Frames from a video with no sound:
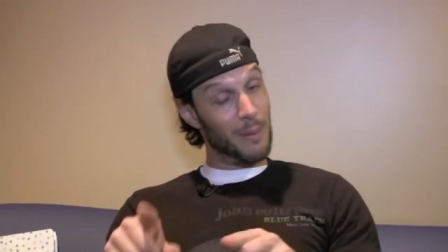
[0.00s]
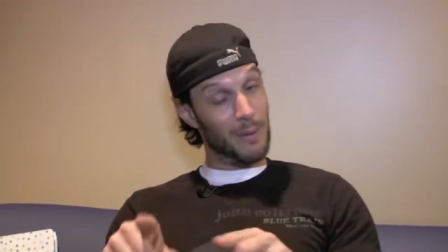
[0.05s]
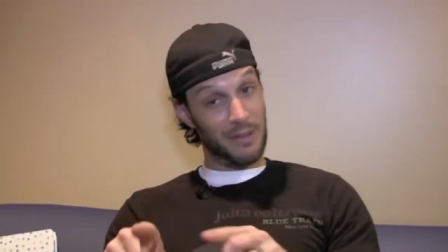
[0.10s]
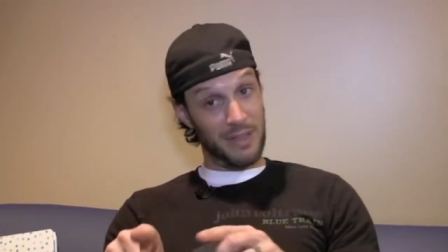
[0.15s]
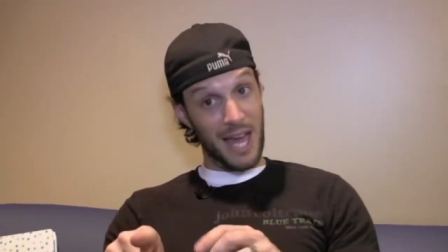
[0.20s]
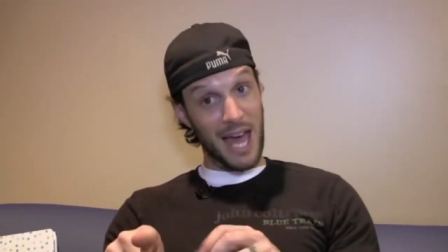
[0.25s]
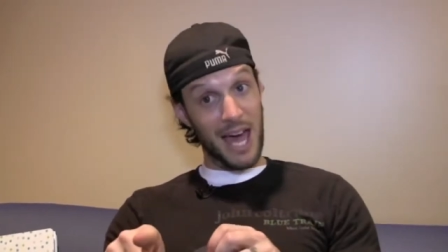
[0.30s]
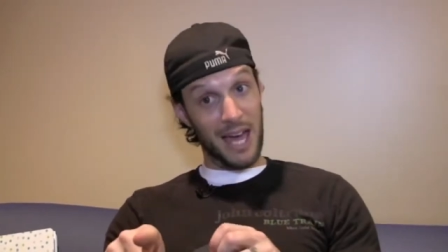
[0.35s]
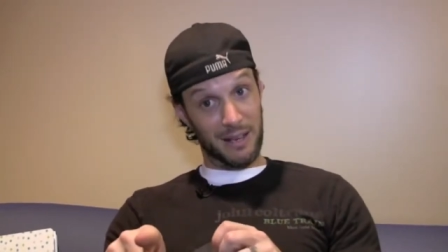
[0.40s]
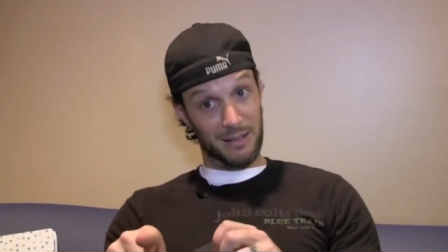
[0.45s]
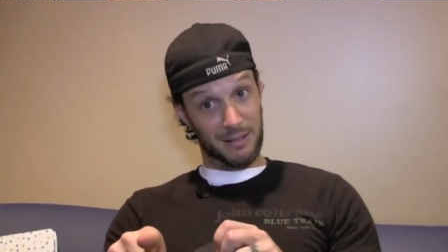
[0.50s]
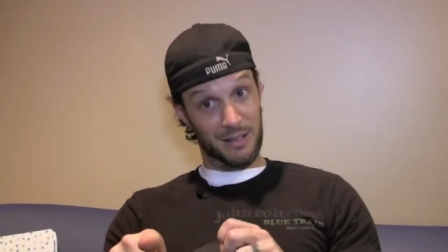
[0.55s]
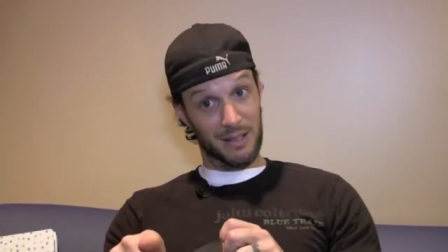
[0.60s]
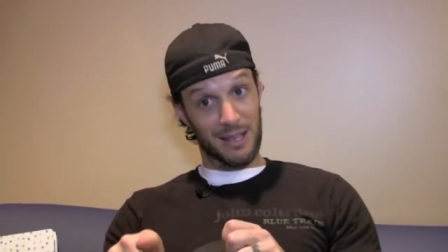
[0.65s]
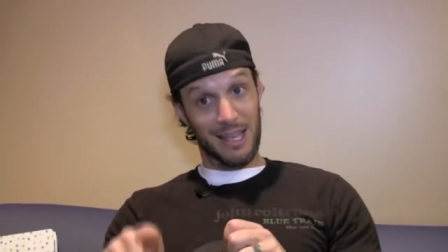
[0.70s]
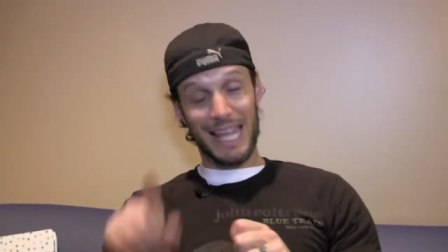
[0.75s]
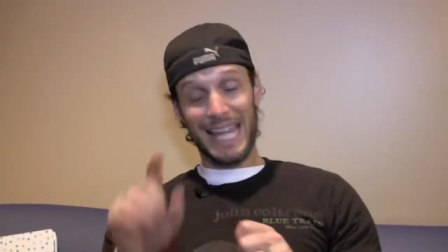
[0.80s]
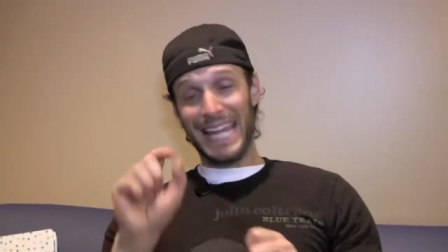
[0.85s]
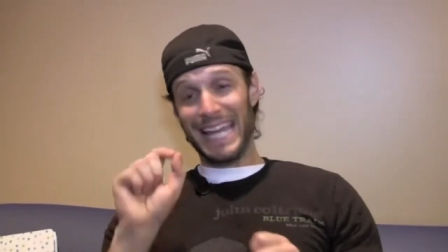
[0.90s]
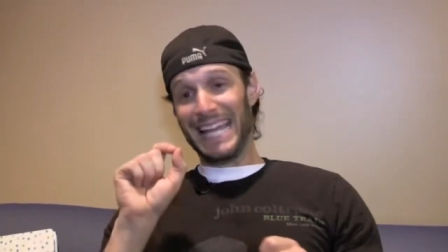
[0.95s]
How about that?
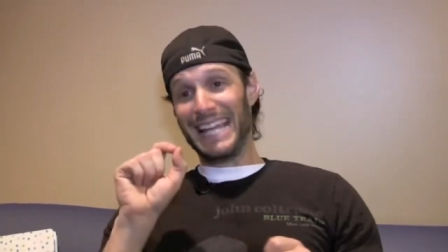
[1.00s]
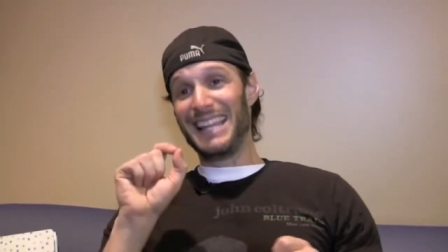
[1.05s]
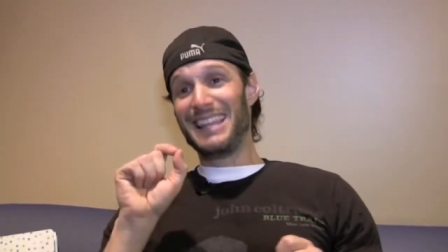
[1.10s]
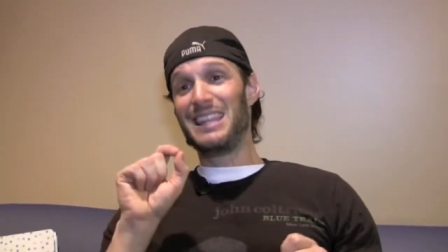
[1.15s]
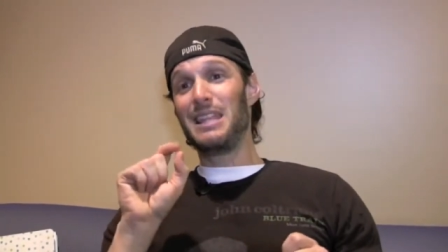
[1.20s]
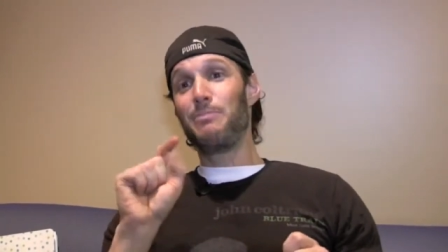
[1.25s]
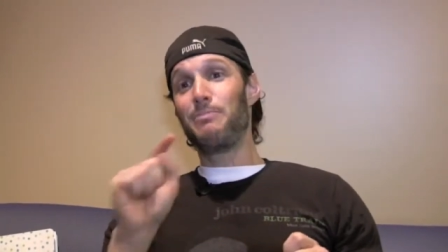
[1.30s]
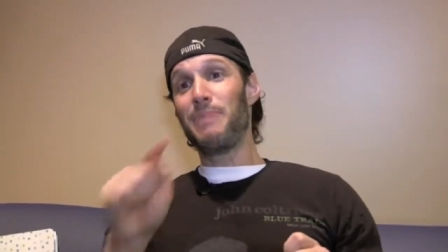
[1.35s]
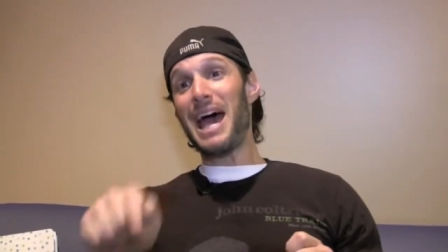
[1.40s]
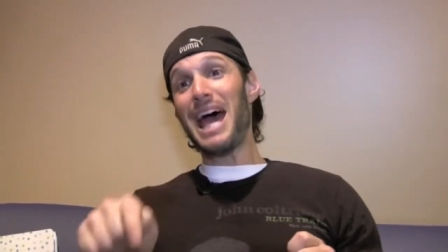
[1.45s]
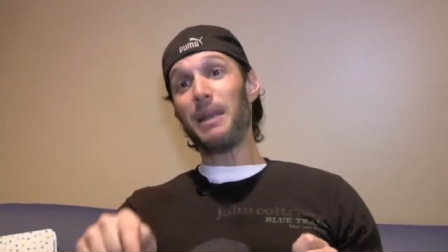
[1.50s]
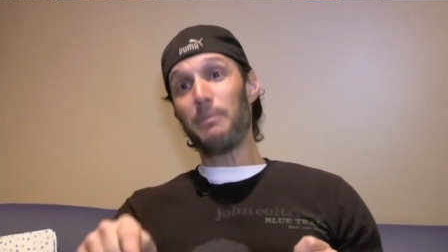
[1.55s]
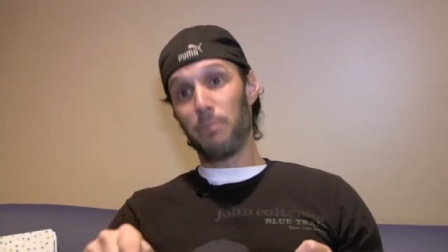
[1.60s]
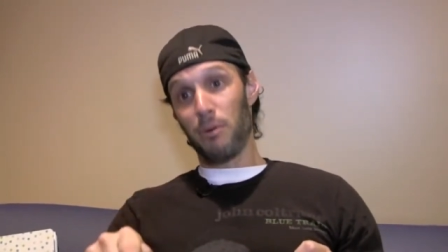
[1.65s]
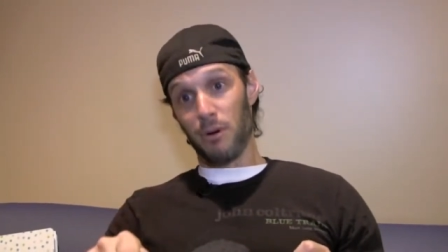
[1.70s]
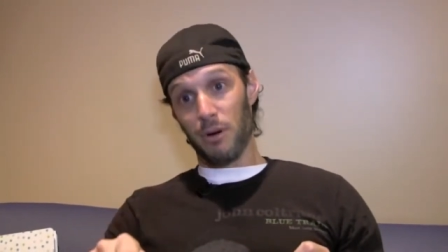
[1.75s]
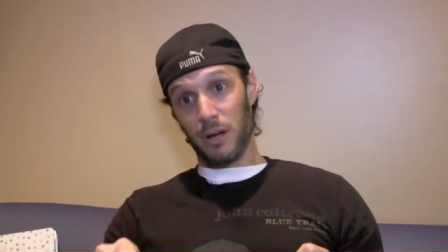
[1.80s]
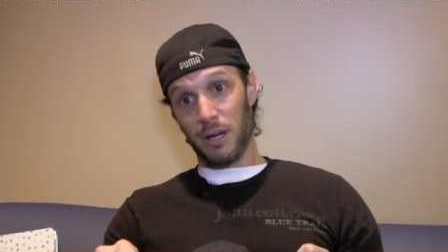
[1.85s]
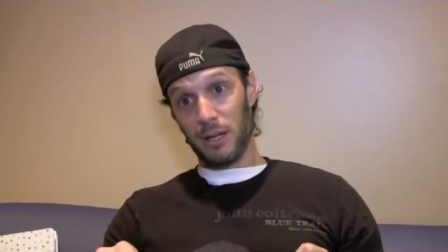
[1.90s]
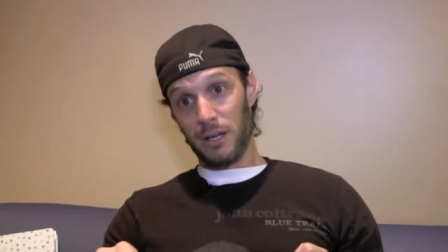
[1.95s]
The bat
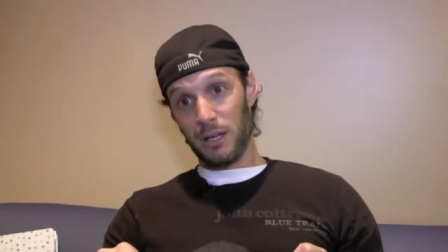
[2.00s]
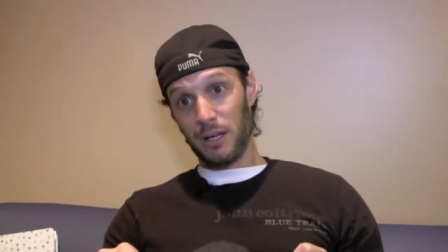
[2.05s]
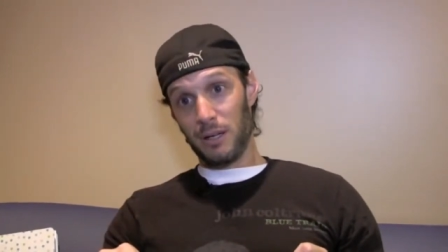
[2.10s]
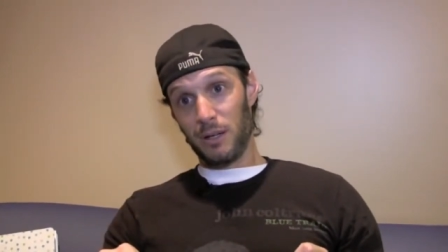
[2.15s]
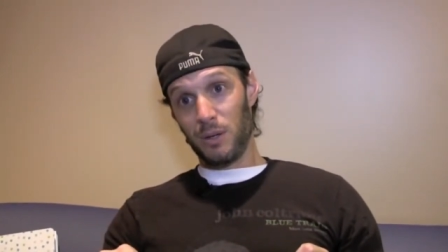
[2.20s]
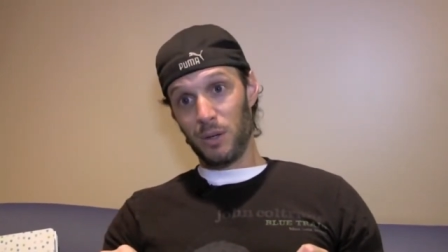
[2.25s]
boy,